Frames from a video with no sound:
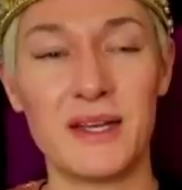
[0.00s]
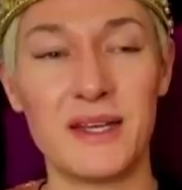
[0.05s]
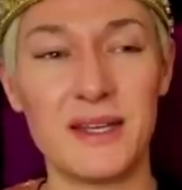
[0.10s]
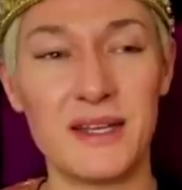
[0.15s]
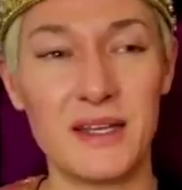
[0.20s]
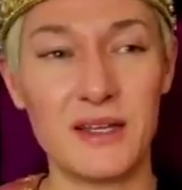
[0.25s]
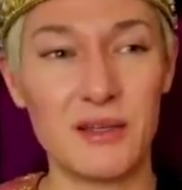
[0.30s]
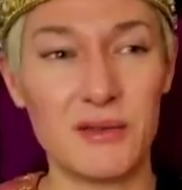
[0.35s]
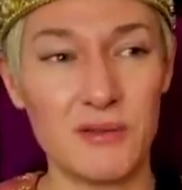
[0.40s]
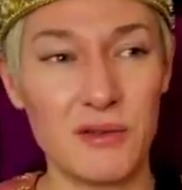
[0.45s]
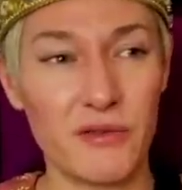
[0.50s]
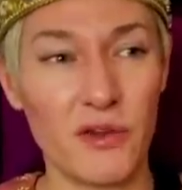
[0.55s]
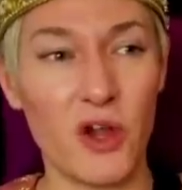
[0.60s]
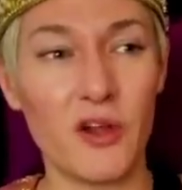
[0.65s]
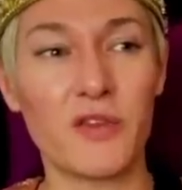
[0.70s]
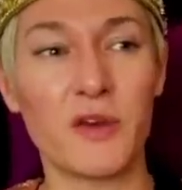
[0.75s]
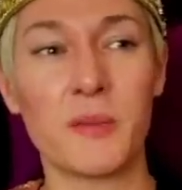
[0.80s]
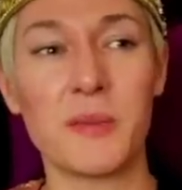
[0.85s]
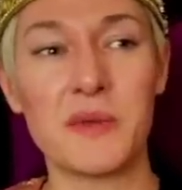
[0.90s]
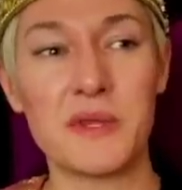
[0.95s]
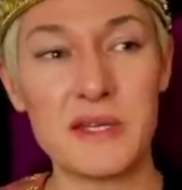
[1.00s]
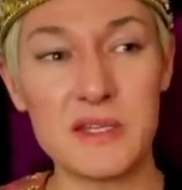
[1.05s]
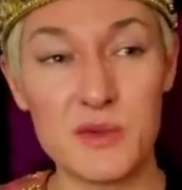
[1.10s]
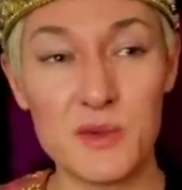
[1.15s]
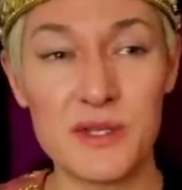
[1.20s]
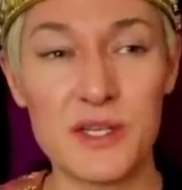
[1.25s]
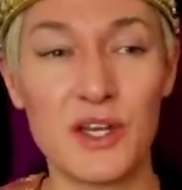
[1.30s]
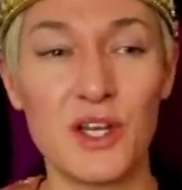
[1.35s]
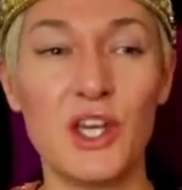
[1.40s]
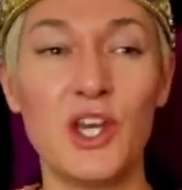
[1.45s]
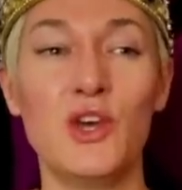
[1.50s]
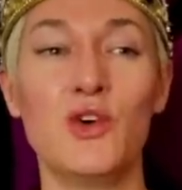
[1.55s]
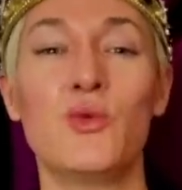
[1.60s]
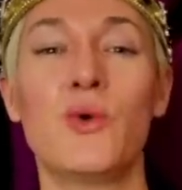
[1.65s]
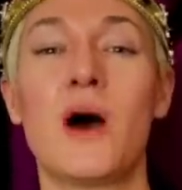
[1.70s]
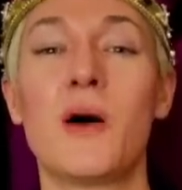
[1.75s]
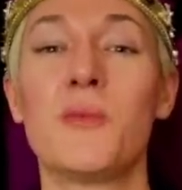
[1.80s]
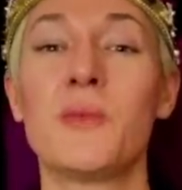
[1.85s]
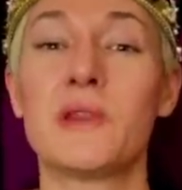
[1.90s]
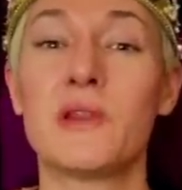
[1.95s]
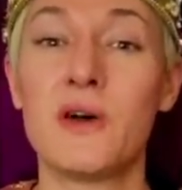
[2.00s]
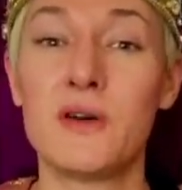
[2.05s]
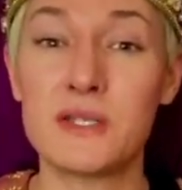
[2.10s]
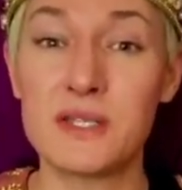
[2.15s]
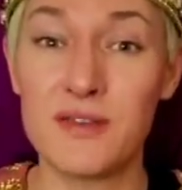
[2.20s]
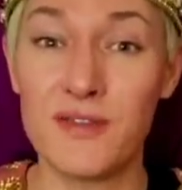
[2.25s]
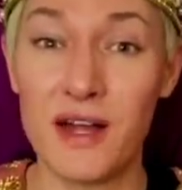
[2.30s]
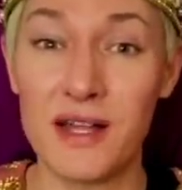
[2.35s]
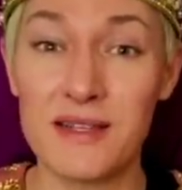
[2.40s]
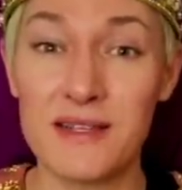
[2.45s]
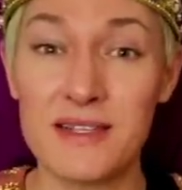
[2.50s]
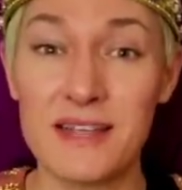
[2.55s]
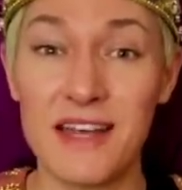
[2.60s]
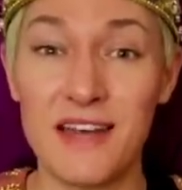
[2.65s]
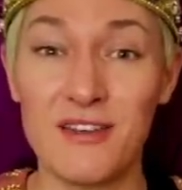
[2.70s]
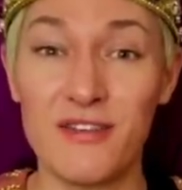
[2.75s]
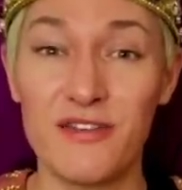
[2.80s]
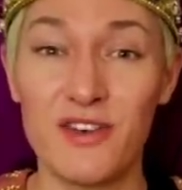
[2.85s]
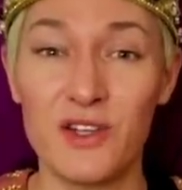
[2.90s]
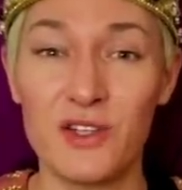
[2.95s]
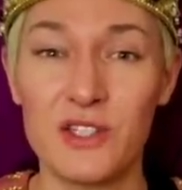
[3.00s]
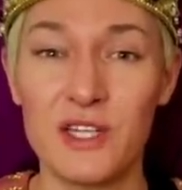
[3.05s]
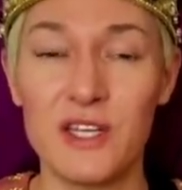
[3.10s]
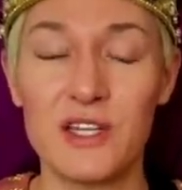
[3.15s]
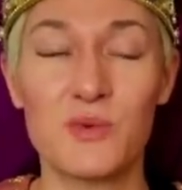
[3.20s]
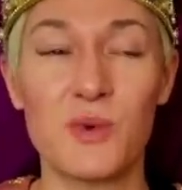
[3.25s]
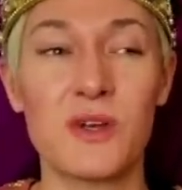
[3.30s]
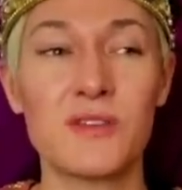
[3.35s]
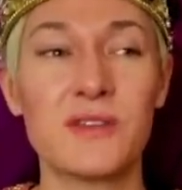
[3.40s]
uh, revolting. But this was a new one with lots of unseen footage.